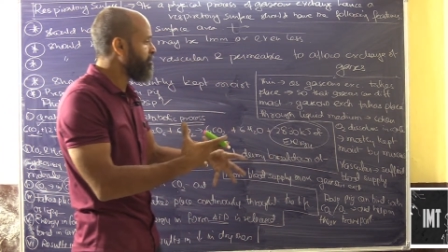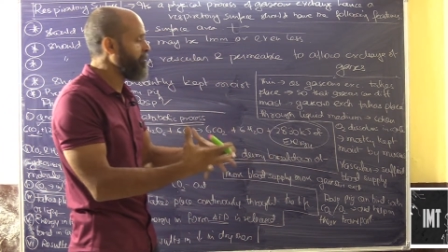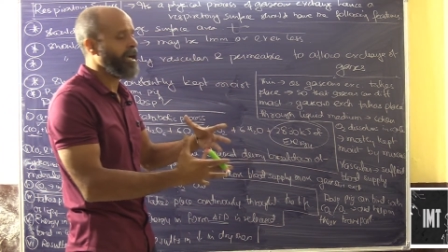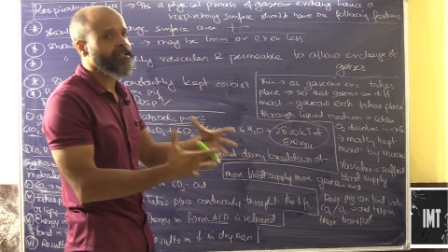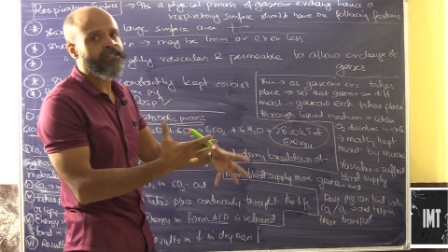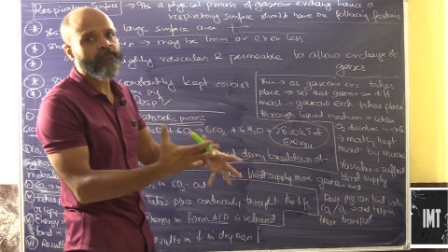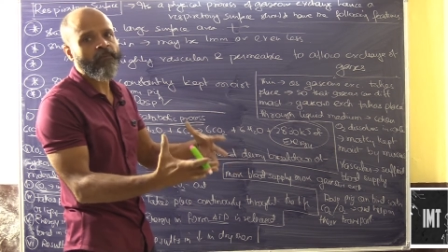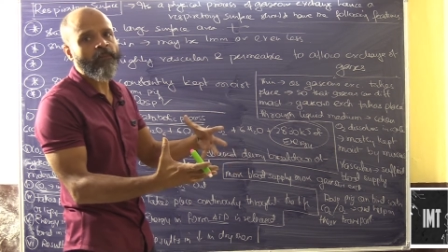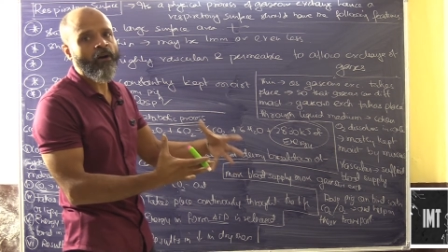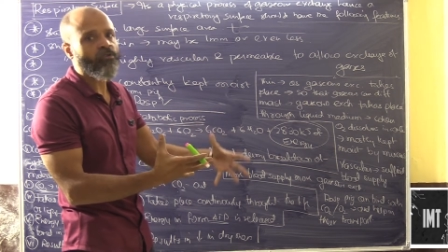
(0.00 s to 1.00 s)
maximum
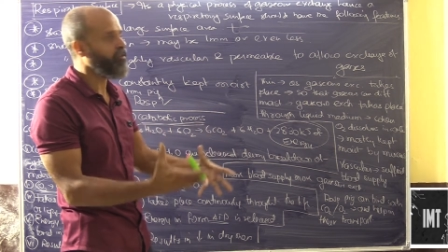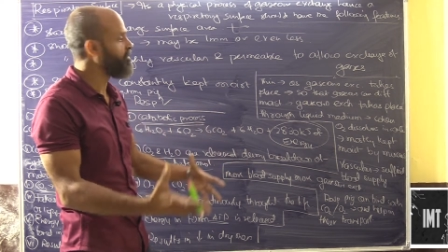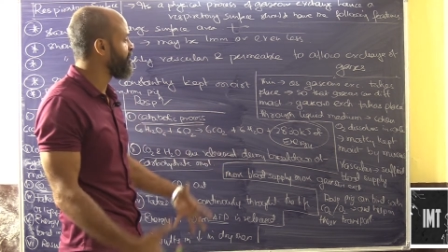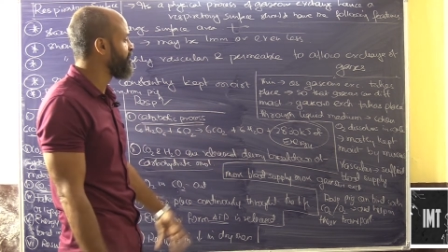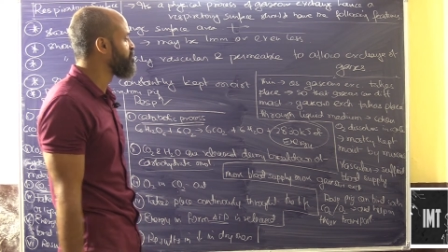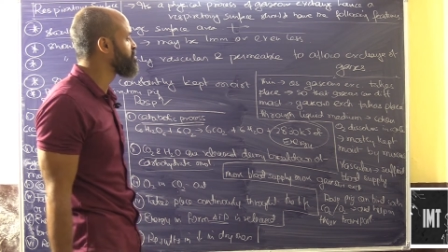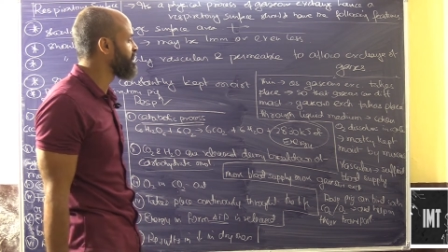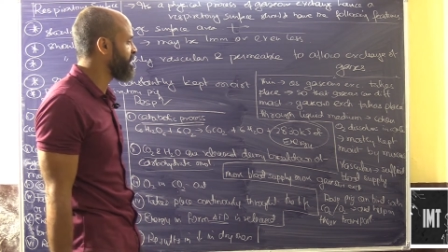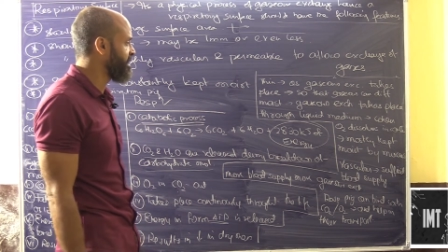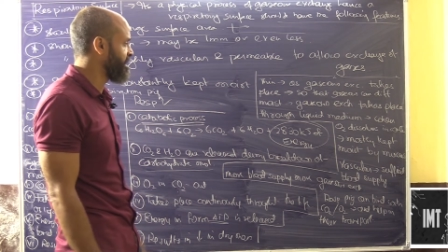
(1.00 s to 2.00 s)
amount of diffusion
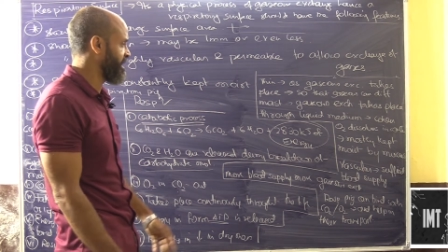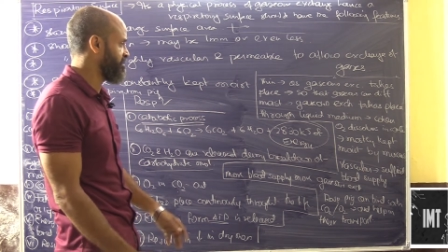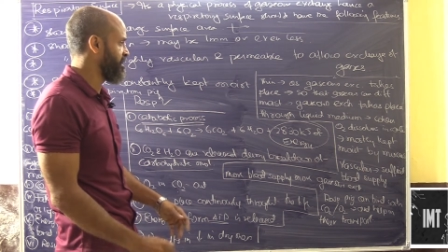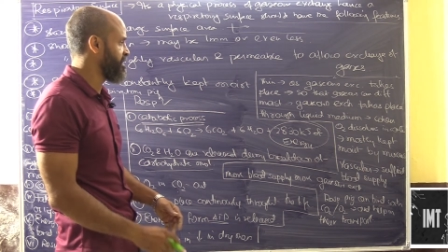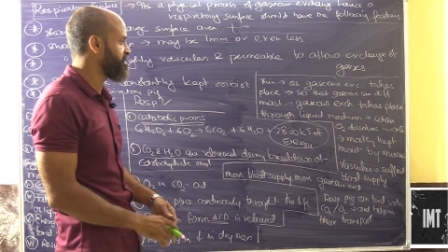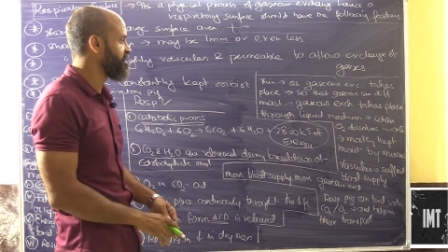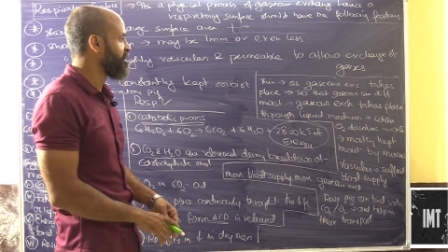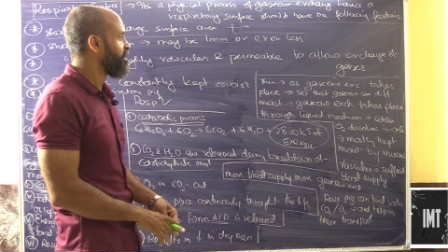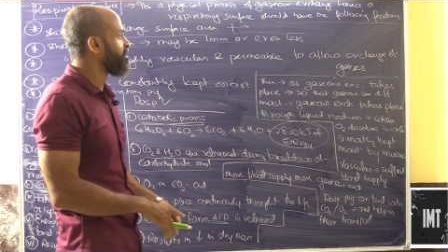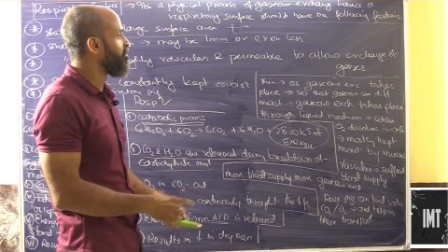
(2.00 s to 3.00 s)
can take place.
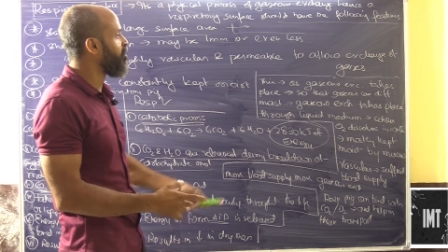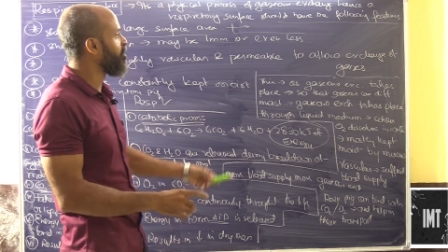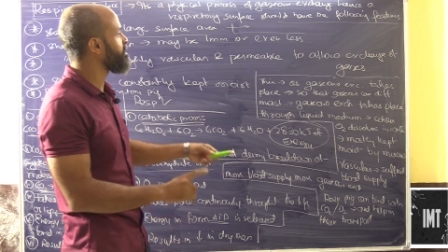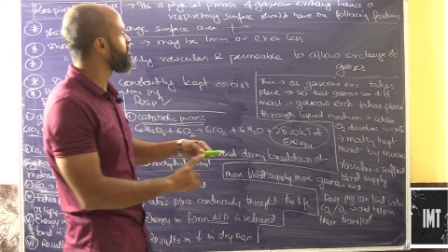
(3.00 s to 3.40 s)
The more is